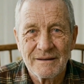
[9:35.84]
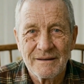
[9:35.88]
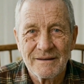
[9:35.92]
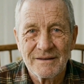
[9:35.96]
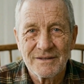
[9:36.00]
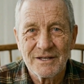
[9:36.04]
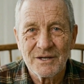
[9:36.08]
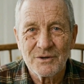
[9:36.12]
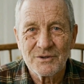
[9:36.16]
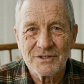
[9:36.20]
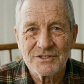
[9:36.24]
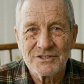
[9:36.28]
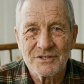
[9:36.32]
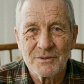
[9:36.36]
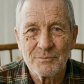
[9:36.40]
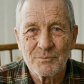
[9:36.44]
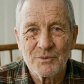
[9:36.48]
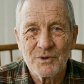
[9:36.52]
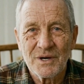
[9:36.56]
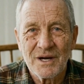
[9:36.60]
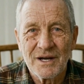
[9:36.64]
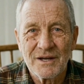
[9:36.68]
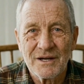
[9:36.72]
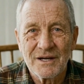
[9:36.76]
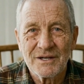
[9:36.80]
There is a
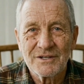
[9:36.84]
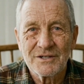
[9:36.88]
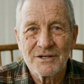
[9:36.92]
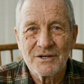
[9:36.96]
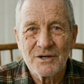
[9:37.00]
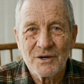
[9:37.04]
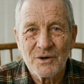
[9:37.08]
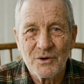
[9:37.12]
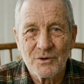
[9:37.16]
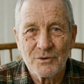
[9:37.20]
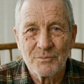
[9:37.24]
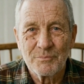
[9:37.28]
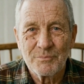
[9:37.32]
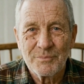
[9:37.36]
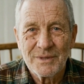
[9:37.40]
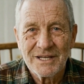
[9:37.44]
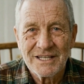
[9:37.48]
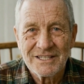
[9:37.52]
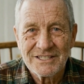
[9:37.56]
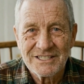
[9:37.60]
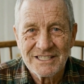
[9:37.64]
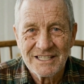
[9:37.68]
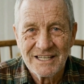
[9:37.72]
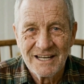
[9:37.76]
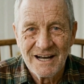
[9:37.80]
product called
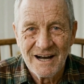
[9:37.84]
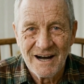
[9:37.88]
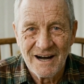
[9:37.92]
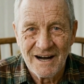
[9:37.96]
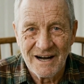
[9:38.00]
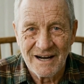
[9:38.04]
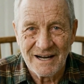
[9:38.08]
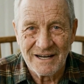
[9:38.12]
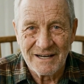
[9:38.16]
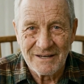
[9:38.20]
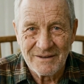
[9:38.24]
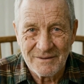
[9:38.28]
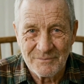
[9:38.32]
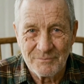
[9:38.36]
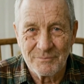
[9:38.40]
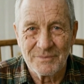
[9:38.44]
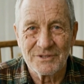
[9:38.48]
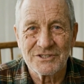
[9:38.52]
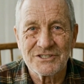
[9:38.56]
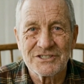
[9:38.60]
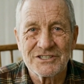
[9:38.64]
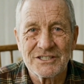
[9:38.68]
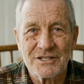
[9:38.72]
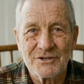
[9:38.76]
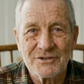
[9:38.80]
BTI,
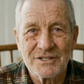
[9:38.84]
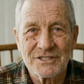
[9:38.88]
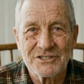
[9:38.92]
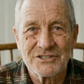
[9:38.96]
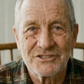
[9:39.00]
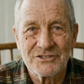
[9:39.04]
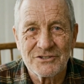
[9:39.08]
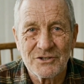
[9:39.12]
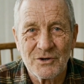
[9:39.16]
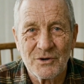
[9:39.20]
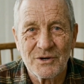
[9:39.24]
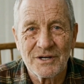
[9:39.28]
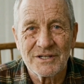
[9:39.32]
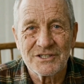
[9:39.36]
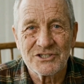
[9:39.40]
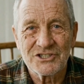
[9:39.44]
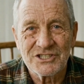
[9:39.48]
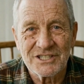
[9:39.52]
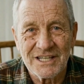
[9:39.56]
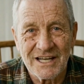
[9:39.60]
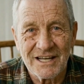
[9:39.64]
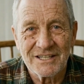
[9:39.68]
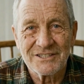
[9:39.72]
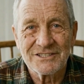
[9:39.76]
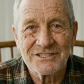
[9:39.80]
Bacillus
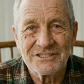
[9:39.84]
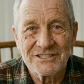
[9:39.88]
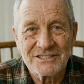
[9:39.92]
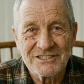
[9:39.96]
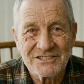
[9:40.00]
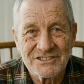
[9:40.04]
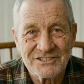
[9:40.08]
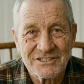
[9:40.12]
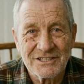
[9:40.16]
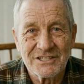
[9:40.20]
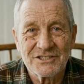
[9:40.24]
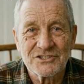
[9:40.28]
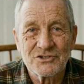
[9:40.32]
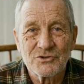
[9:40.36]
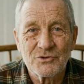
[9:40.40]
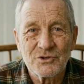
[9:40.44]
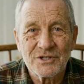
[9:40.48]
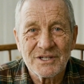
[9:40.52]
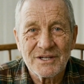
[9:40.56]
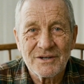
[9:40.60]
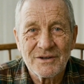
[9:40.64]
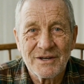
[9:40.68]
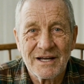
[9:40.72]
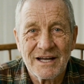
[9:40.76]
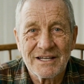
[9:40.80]
thuringiensis
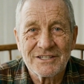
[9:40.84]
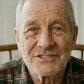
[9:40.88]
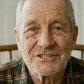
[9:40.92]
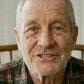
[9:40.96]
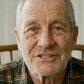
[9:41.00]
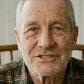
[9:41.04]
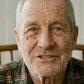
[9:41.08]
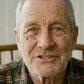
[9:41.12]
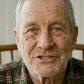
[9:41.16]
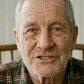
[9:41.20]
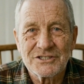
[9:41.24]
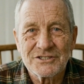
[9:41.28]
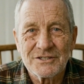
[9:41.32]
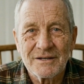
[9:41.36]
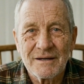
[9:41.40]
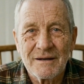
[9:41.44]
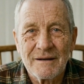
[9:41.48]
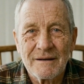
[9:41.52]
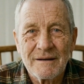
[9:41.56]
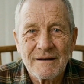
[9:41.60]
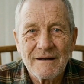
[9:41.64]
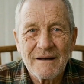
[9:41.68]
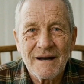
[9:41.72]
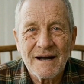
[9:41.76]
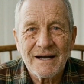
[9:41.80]
israelensis,
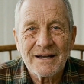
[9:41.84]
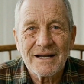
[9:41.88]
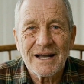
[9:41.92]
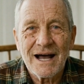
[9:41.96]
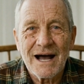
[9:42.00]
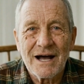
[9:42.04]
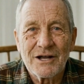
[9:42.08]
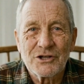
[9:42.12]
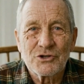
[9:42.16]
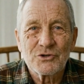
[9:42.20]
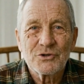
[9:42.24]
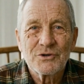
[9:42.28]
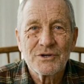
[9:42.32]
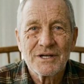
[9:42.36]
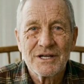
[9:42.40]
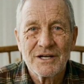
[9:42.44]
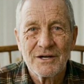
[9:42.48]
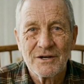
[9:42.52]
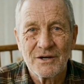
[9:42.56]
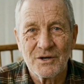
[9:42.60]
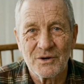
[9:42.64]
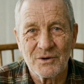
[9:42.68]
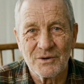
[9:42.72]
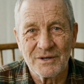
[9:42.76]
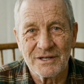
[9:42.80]
a naturally
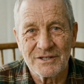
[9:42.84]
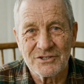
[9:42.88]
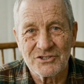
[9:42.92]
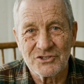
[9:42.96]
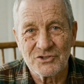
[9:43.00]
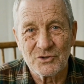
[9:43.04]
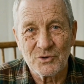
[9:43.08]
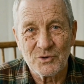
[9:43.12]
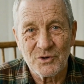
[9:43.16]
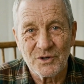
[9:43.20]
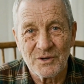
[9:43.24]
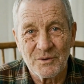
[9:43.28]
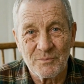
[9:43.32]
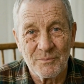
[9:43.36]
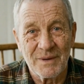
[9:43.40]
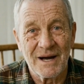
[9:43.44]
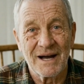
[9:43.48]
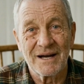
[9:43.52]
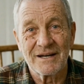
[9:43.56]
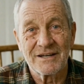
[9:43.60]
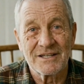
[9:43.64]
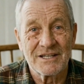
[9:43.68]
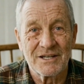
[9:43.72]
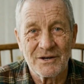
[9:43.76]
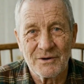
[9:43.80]
occurring soil
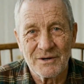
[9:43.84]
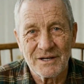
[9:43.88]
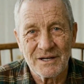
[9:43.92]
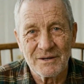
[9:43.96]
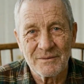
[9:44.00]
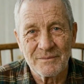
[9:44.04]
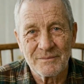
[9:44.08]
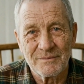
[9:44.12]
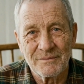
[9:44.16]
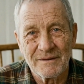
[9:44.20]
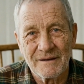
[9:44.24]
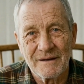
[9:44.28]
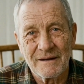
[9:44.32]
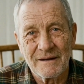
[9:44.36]
bacterium.